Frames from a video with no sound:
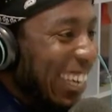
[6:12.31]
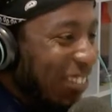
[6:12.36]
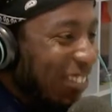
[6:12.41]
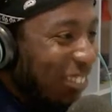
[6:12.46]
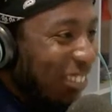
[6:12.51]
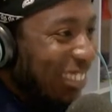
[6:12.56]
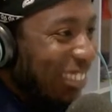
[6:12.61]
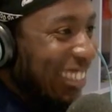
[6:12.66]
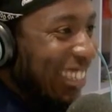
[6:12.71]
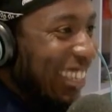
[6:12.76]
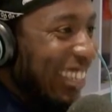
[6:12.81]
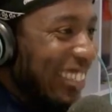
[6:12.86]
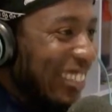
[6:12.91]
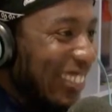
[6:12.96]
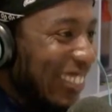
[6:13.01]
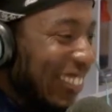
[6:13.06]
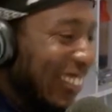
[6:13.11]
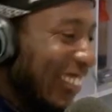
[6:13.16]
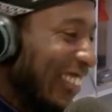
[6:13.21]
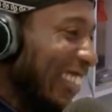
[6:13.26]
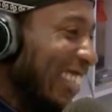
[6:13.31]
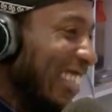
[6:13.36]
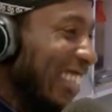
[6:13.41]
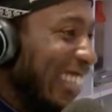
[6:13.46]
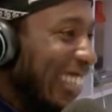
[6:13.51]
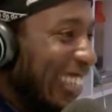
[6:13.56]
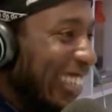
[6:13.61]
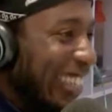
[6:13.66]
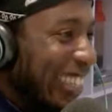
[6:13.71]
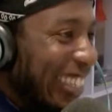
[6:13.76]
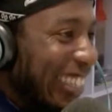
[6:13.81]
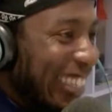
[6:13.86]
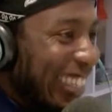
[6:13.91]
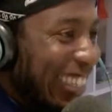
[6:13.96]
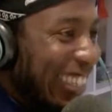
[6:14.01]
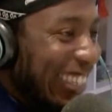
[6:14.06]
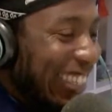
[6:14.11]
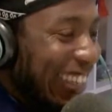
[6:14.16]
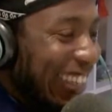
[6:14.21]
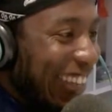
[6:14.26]
I've got that. So, but that's good.
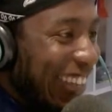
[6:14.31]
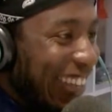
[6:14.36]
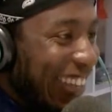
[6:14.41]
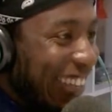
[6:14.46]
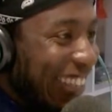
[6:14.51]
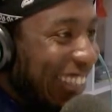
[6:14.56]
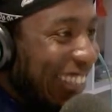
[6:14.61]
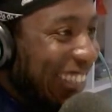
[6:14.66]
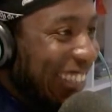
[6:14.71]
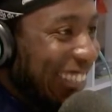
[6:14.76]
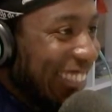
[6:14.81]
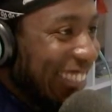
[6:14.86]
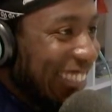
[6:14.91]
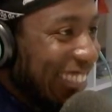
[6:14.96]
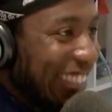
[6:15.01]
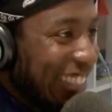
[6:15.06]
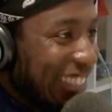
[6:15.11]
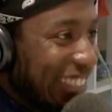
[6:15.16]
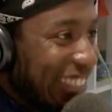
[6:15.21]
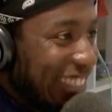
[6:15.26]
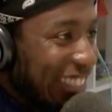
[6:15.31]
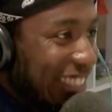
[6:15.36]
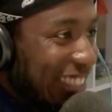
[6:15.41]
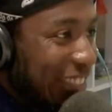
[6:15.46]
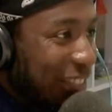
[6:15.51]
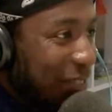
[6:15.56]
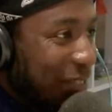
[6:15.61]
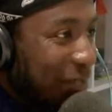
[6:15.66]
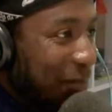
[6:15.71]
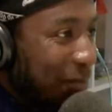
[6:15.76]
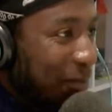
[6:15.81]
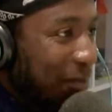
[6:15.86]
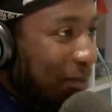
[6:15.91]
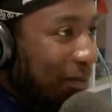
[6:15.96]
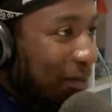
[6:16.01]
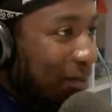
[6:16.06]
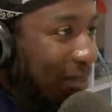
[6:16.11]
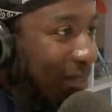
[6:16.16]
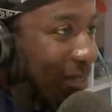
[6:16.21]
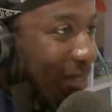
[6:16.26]
Yeah. Are you doing football now? Is it
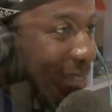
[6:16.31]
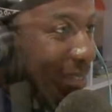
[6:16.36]
just friendly